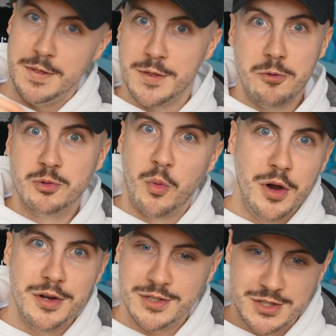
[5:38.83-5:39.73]
those
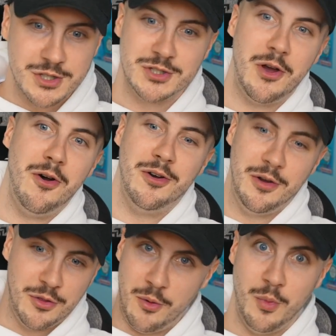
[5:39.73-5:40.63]
words, the
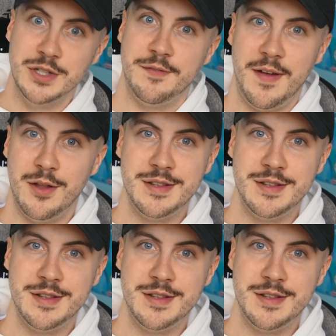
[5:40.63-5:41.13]
song that once fell